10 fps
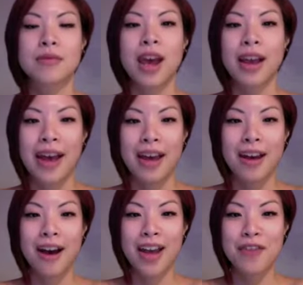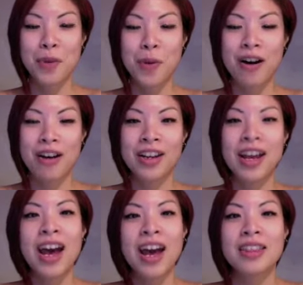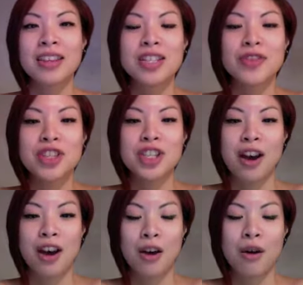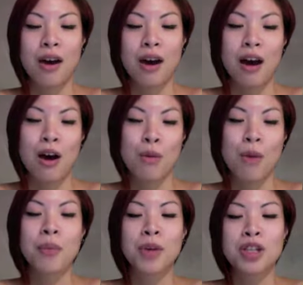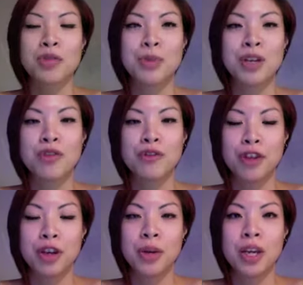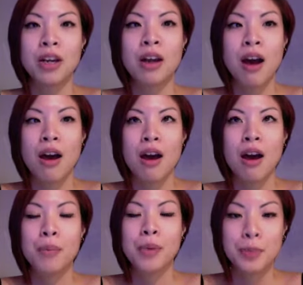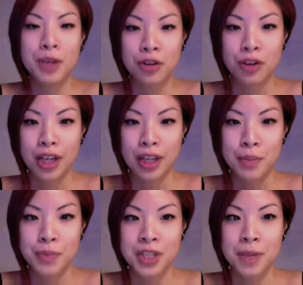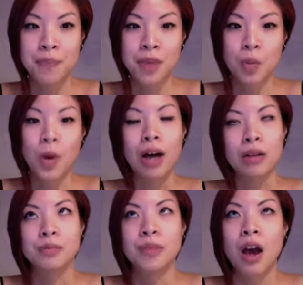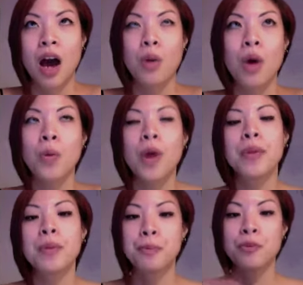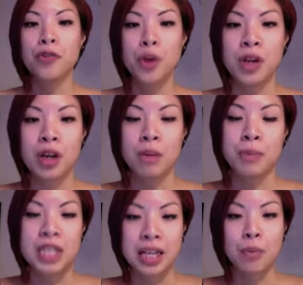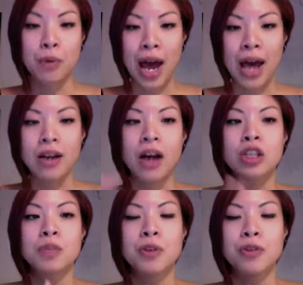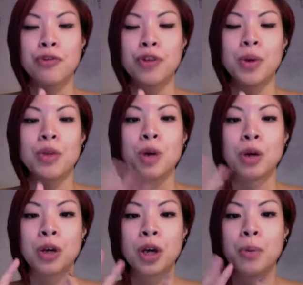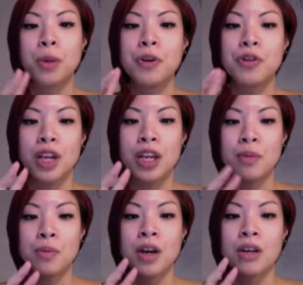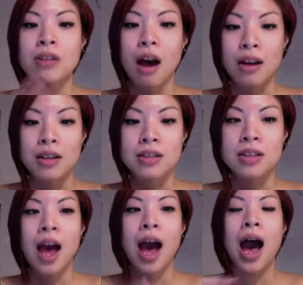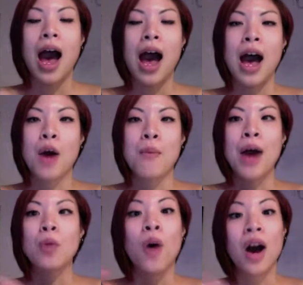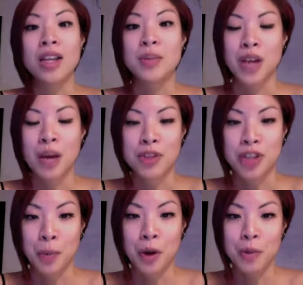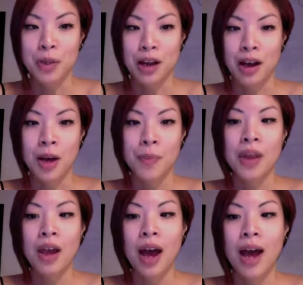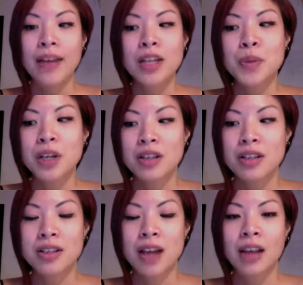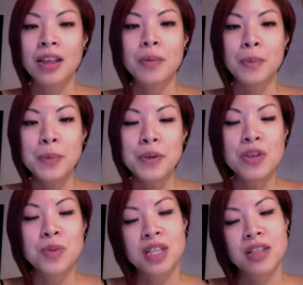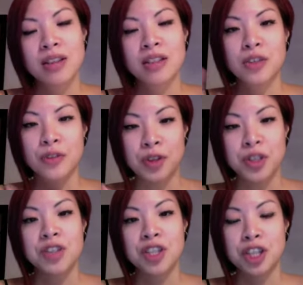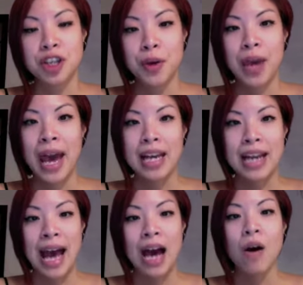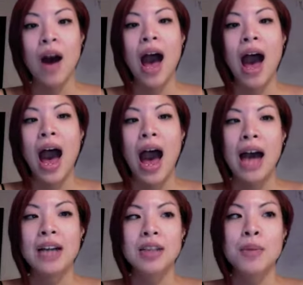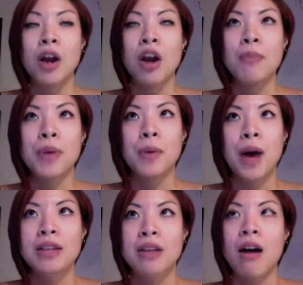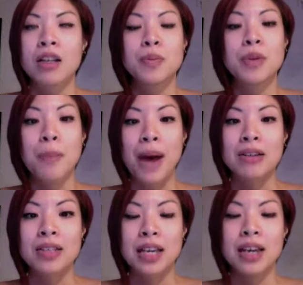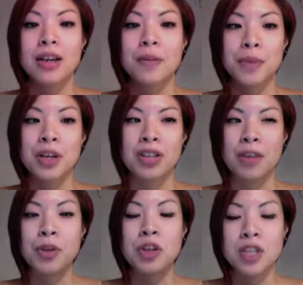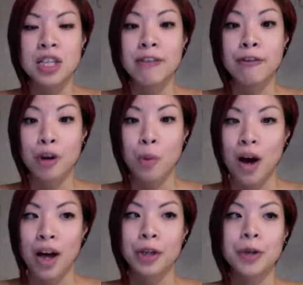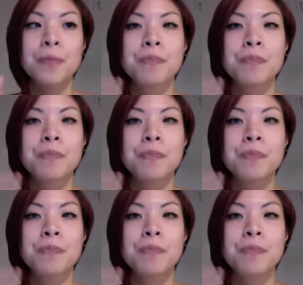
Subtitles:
Okay, hi everyone. This video I'm going to be reviewing BB creams. Well, I won't be reviewing a particular brand. I'll just be reviewing what BB cream does and why it's becoming so popular. And that's because I think BB creams are starting to filter into the UK now, and a lot of people has asked me about it because I've been using it for a while.